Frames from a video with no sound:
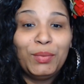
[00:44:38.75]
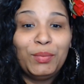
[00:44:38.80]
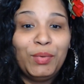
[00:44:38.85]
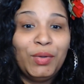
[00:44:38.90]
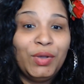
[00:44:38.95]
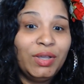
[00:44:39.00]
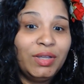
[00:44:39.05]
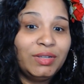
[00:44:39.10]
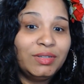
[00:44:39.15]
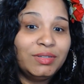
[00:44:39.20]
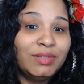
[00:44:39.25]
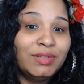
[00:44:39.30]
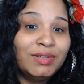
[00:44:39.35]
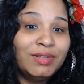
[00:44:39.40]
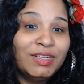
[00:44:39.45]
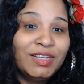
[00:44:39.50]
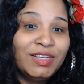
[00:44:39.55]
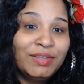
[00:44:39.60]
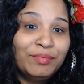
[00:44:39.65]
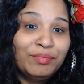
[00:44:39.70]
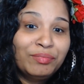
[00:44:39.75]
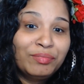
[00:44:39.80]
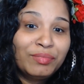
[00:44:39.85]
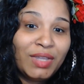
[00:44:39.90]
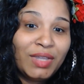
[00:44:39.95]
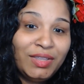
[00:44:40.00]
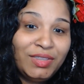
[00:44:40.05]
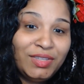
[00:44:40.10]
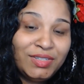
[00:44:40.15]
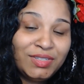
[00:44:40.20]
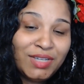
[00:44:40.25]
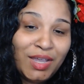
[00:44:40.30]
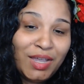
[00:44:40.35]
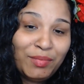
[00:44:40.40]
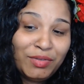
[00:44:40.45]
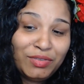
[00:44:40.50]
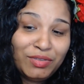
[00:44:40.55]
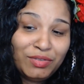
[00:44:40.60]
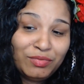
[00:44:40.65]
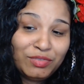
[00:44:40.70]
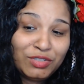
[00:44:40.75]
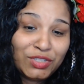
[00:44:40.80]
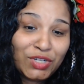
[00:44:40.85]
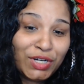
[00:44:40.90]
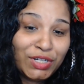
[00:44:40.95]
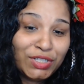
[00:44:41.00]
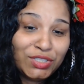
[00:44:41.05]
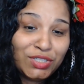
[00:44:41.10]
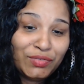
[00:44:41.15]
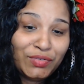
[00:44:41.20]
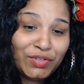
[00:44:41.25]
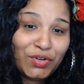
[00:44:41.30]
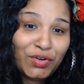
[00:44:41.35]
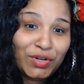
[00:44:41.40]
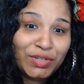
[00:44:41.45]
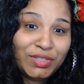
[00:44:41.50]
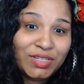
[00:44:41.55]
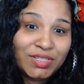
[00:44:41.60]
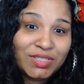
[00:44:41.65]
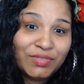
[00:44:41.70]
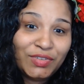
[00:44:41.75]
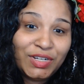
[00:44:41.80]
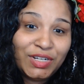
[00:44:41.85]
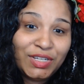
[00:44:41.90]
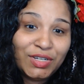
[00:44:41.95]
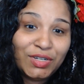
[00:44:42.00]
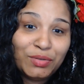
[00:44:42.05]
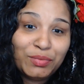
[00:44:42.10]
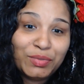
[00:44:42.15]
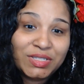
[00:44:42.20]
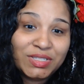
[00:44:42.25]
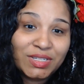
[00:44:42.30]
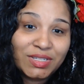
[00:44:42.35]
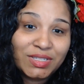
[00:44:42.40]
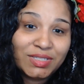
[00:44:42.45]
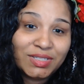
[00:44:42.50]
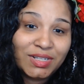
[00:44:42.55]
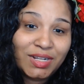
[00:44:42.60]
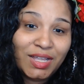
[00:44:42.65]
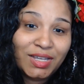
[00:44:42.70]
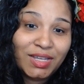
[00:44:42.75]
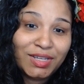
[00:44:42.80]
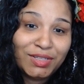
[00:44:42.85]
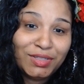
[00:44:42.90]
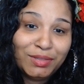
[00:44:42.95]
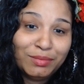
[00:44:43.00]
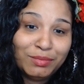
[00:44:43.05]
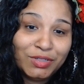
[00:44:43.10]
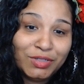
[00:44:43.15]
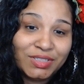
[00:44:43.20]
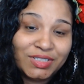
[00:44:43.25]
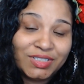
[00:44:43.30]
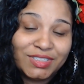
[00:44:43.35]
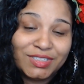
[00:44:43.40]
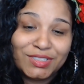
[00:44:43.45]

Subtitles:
But at the time of starting to record this video, it was 6 o'clock in the morning.